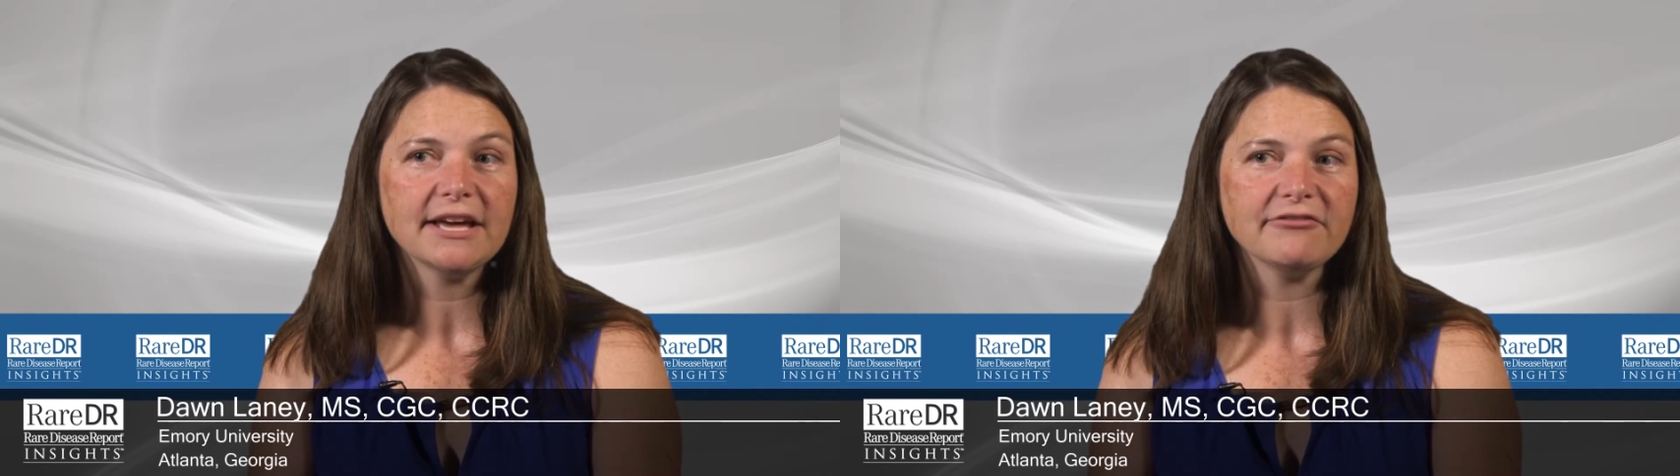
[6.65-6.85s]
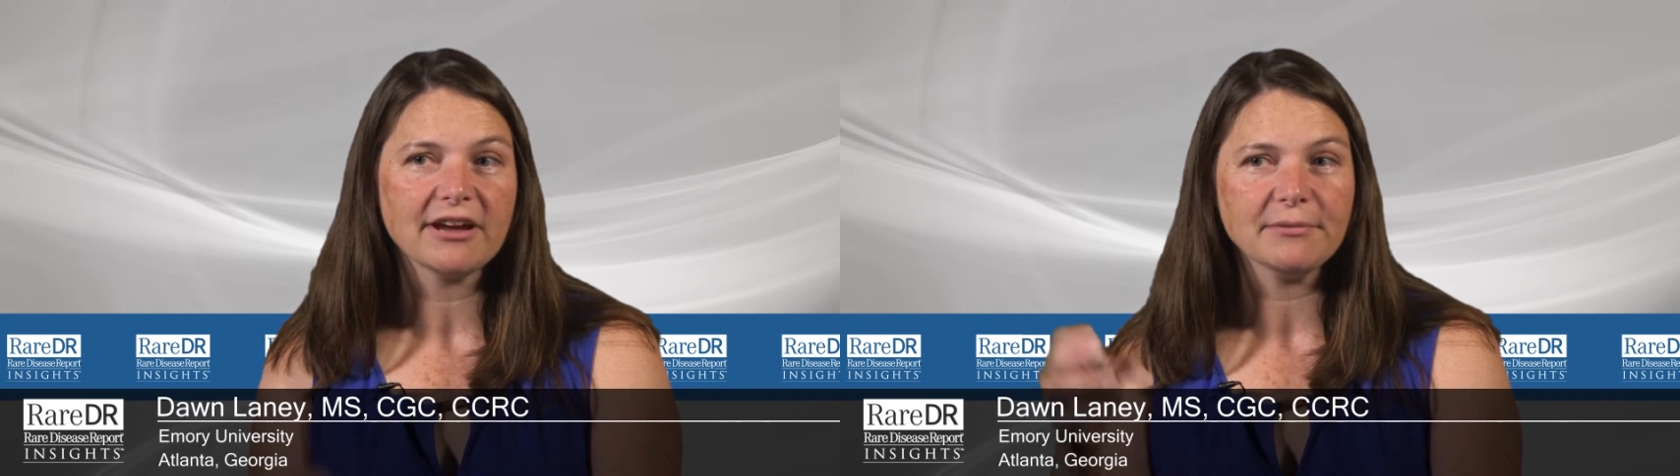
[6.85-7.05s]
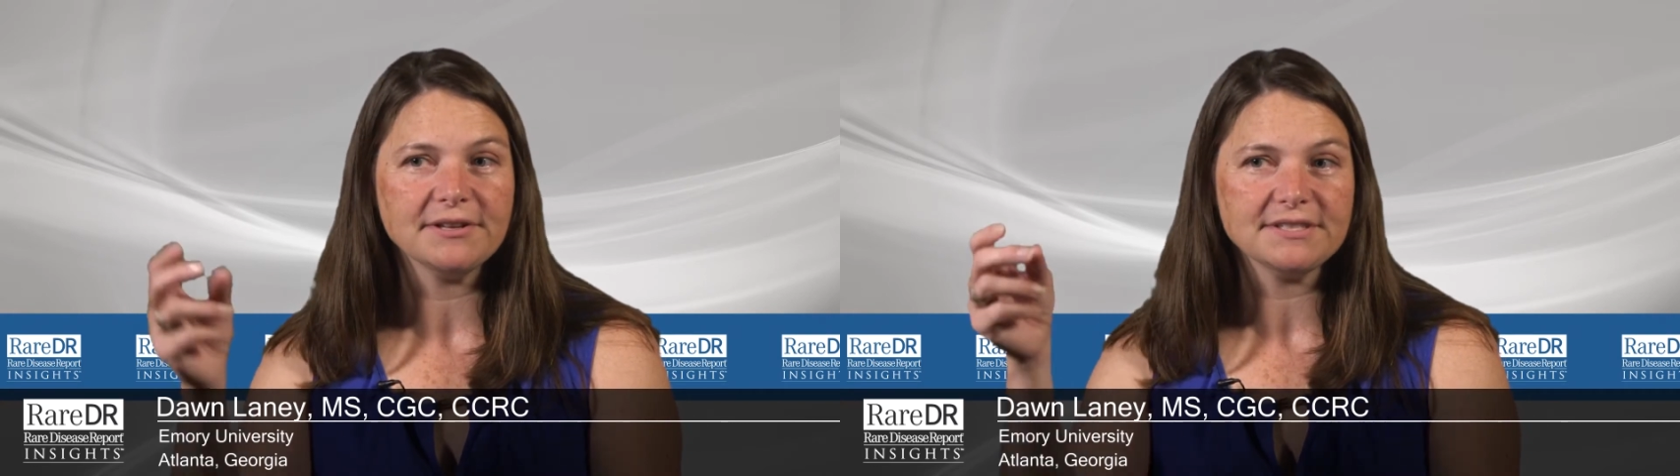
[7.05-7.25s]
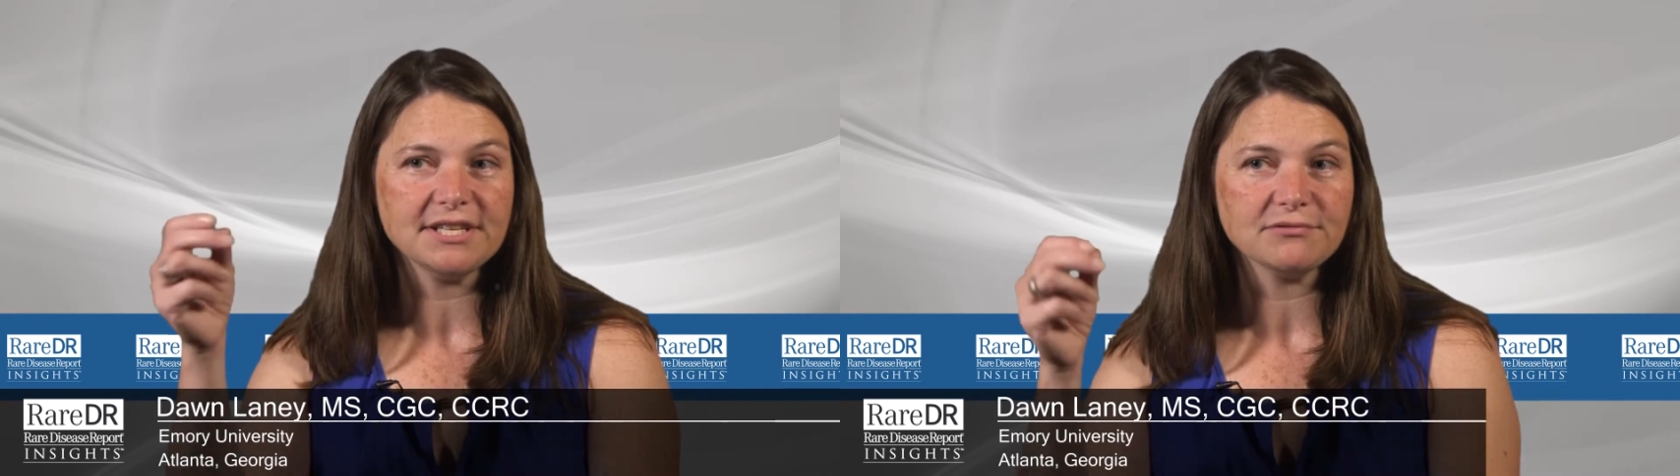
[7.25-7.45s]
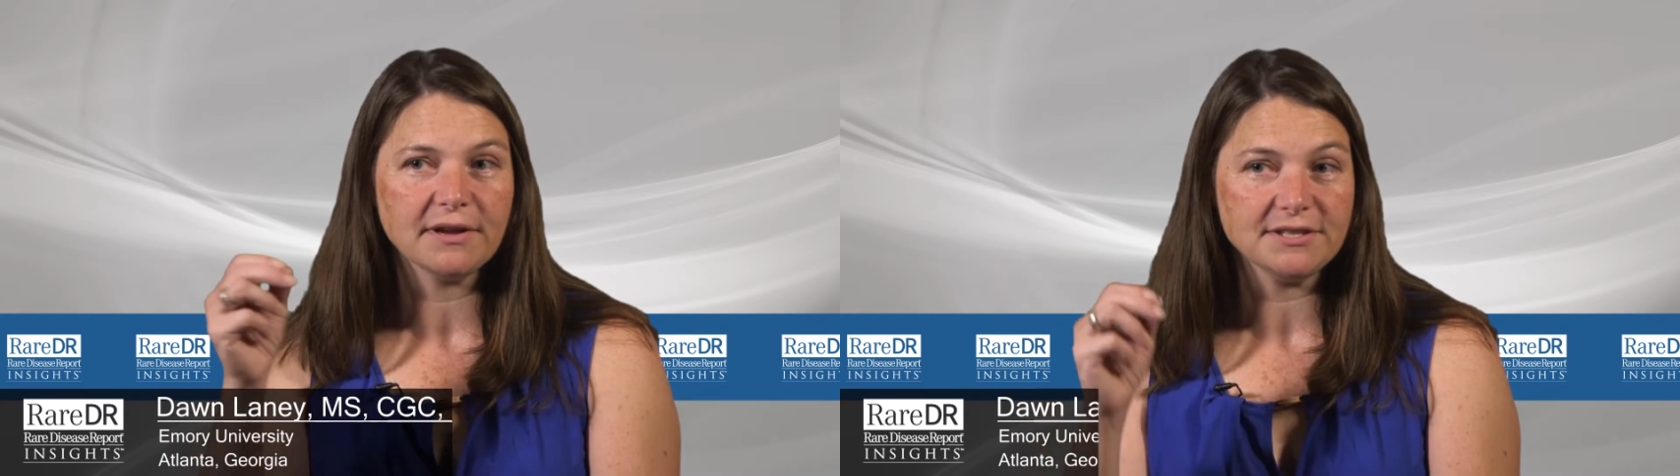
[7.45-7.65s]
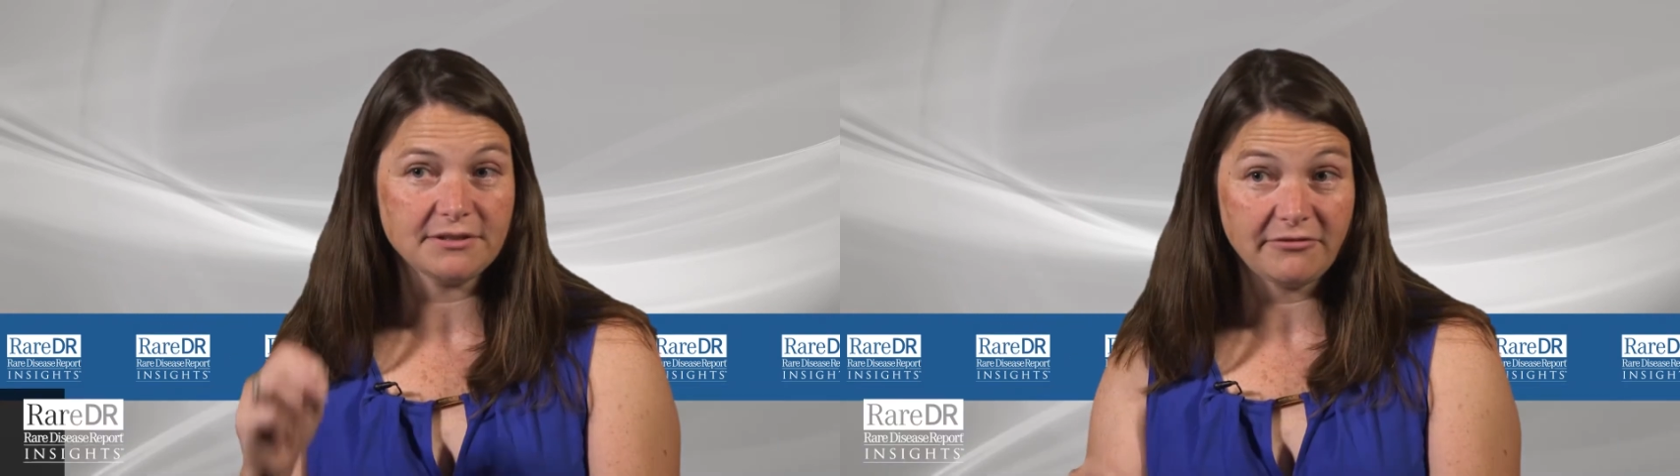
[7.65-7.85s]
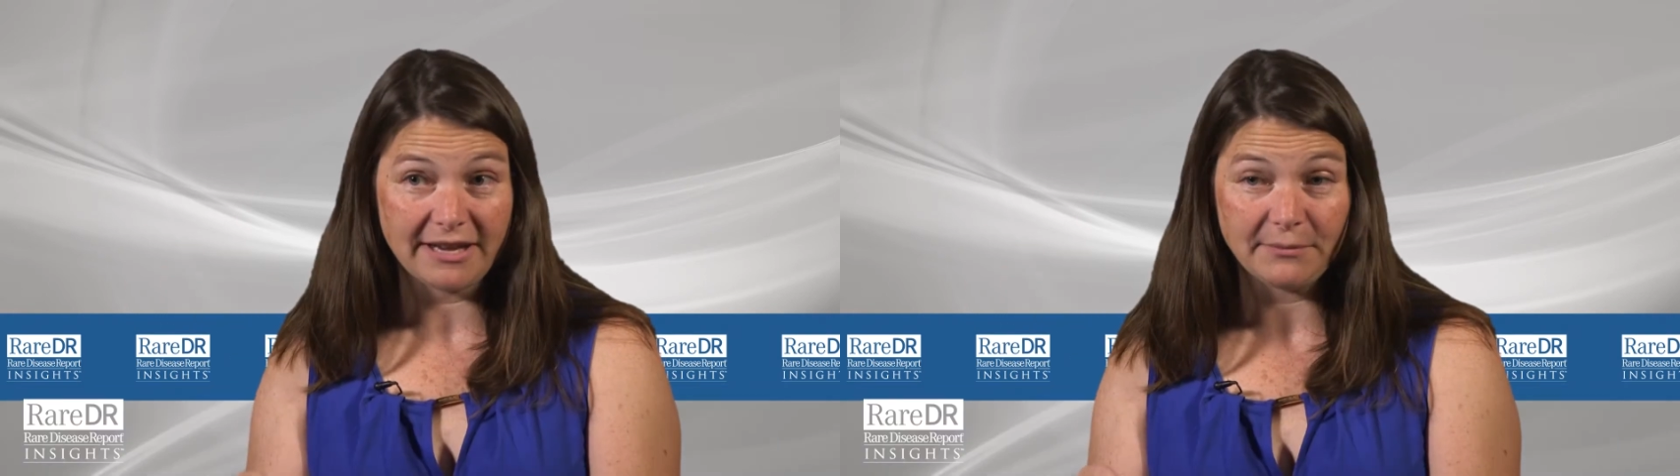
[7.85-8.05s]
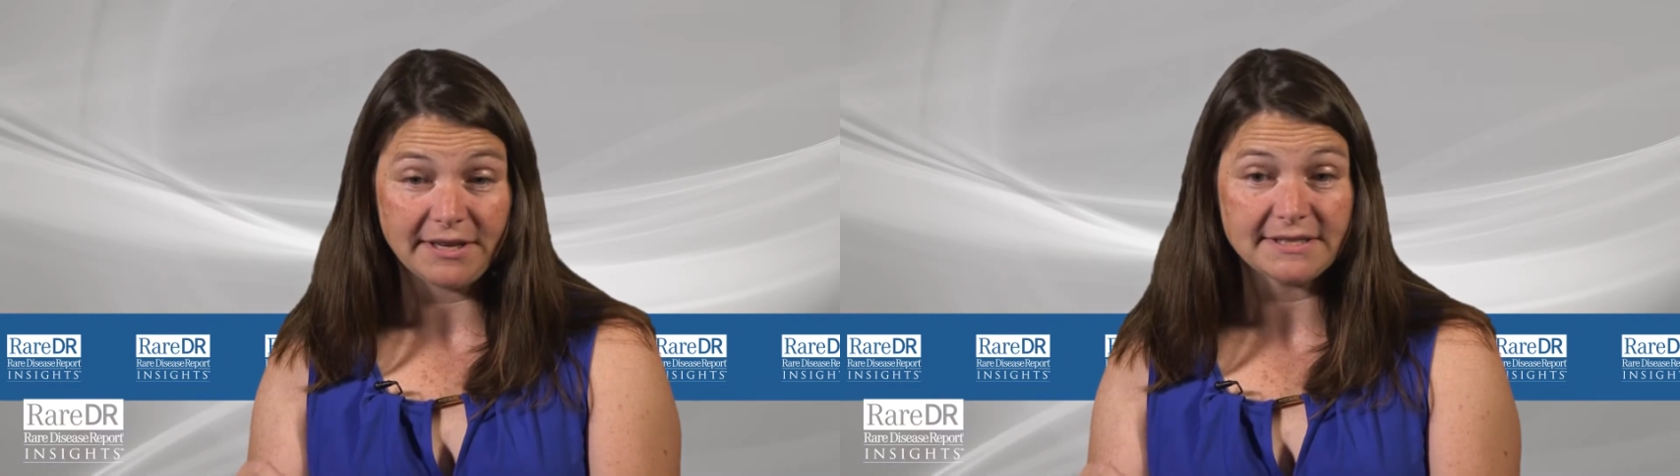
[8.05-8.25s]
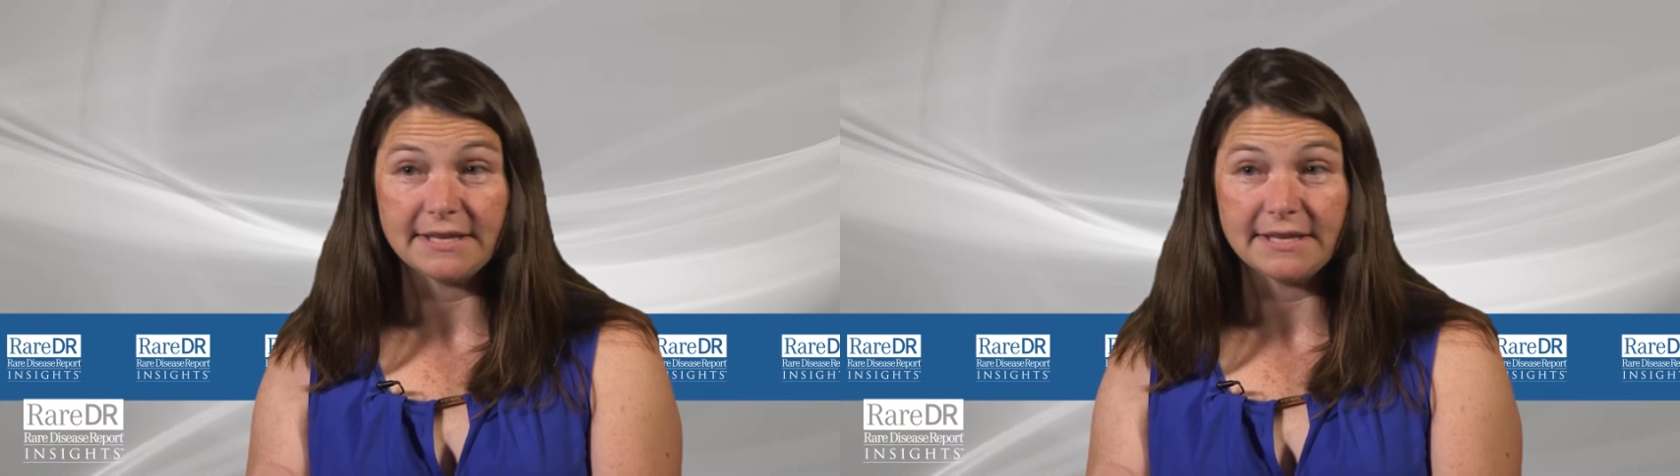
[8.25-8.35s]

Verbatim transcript: how Fabry disease runs in families